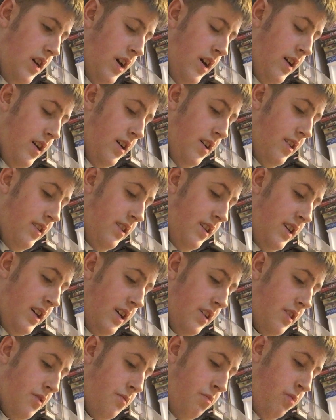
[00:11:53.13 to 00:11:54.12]
The
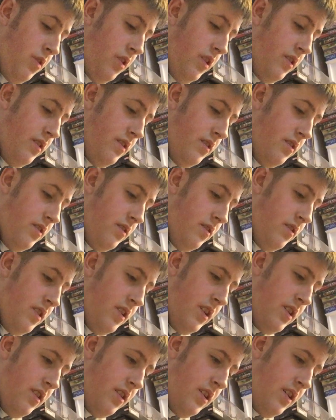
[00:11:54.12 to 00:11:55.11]
next one
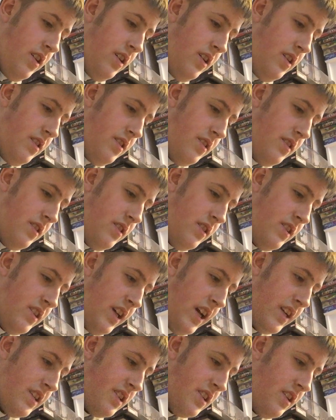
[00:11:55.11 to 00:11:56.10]
is
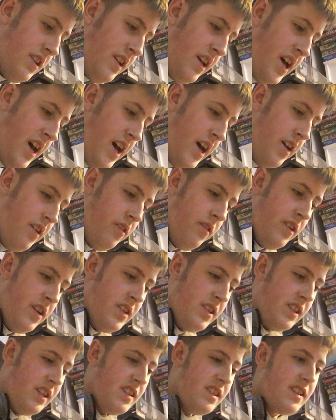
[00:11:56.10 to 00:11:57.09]
Saxton Hale.
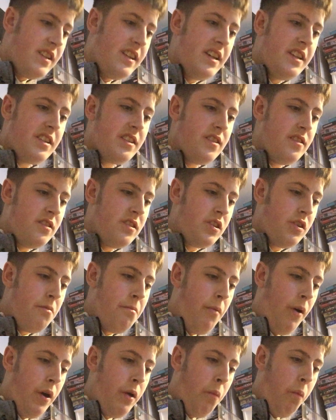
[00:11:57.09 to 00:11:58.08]
It says, listen to
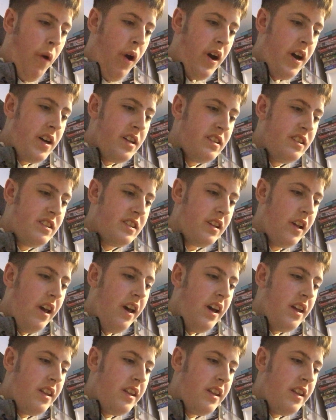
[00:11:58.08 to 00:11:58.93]
my words.